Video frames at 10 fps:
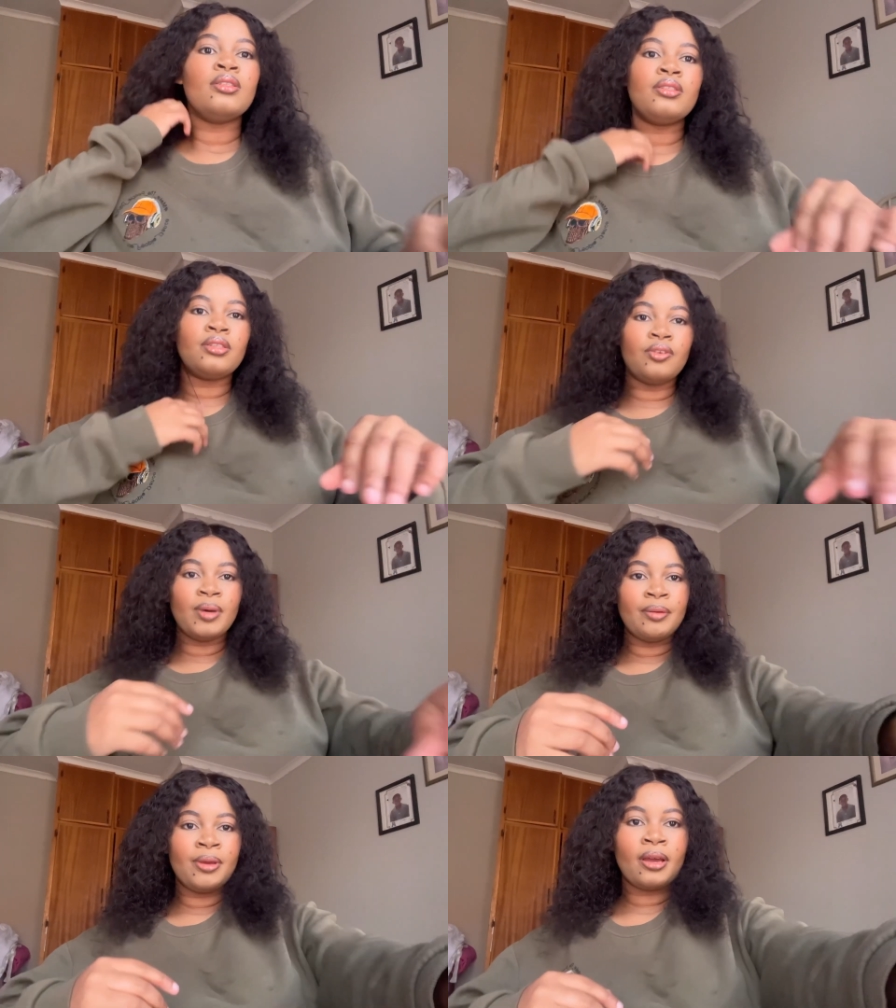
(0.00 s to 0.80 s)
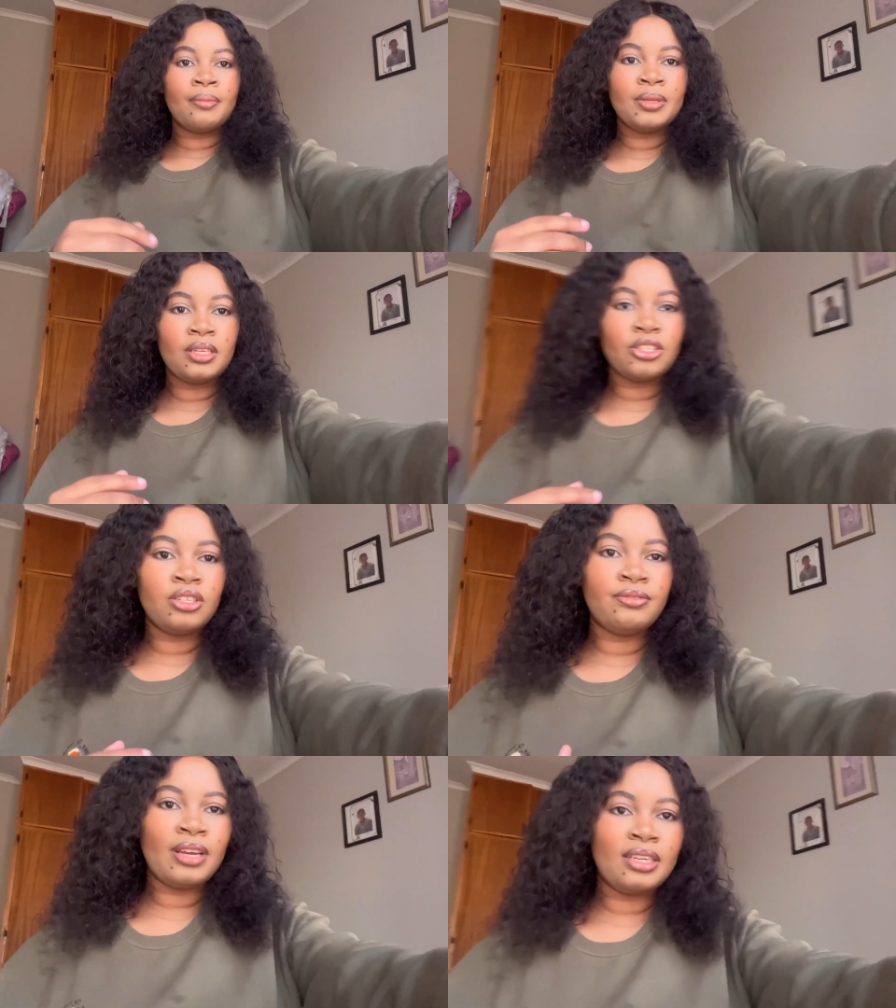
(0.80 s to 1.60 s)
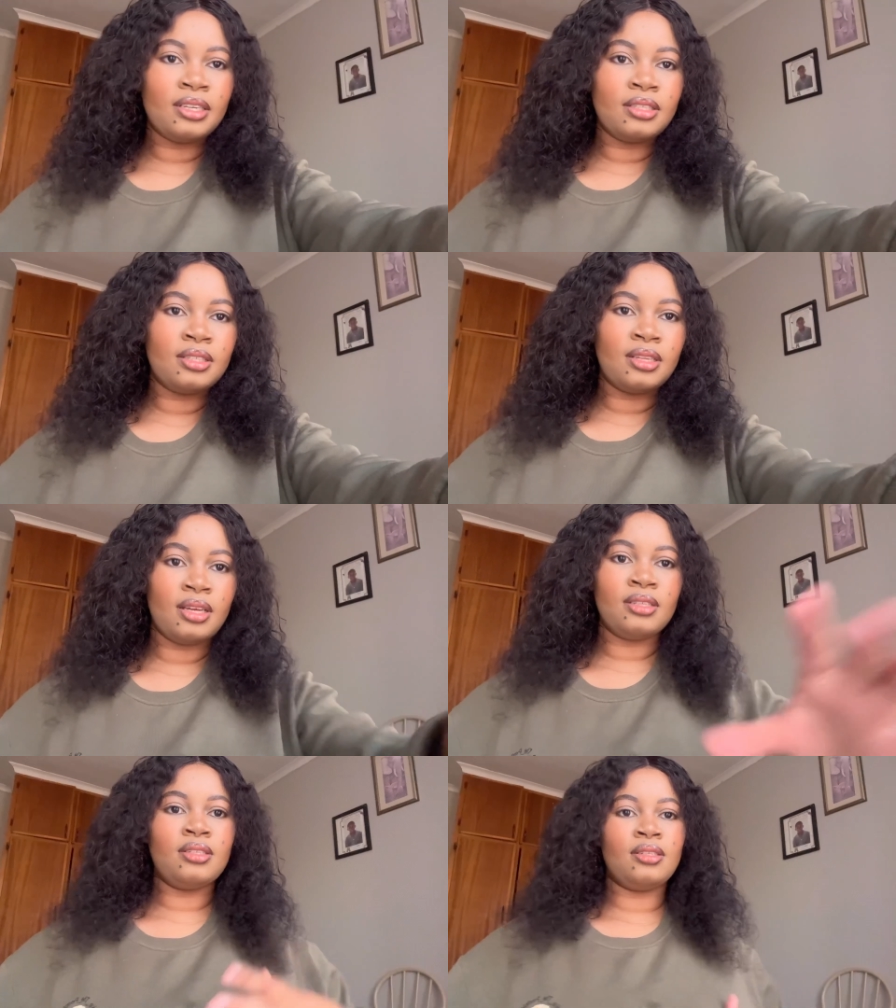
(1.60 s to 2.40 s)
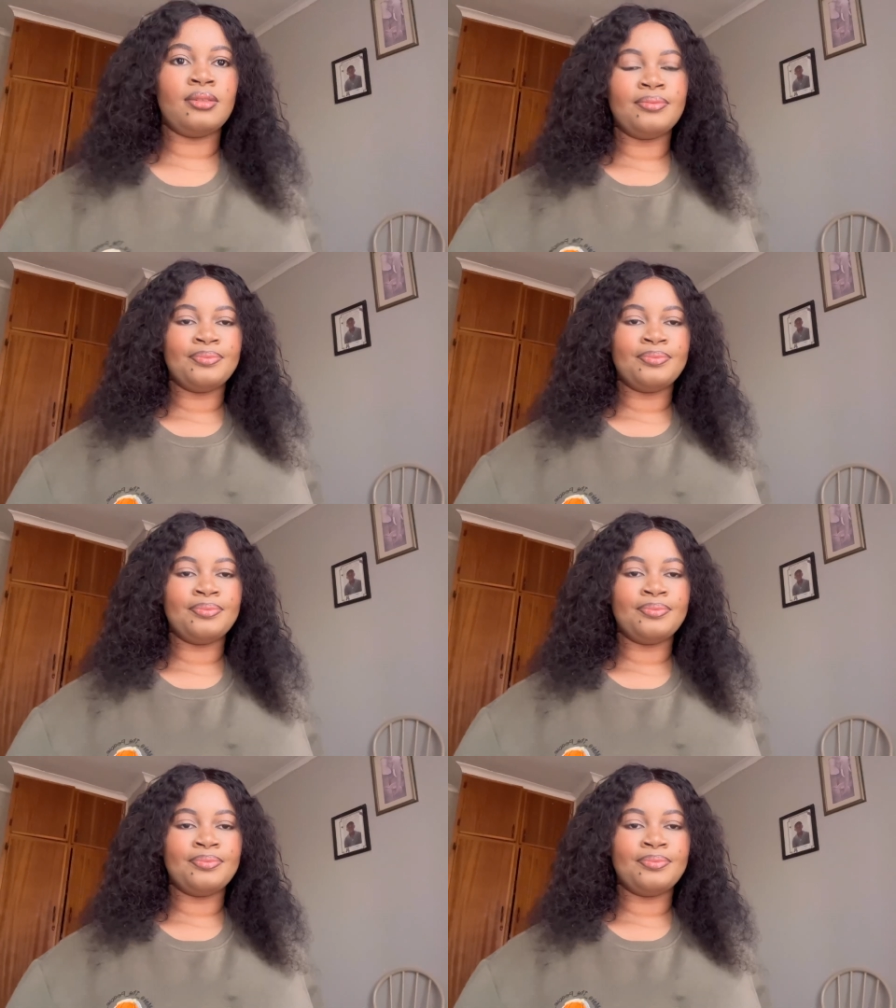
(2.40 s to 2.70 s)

so my makeup is actually finally set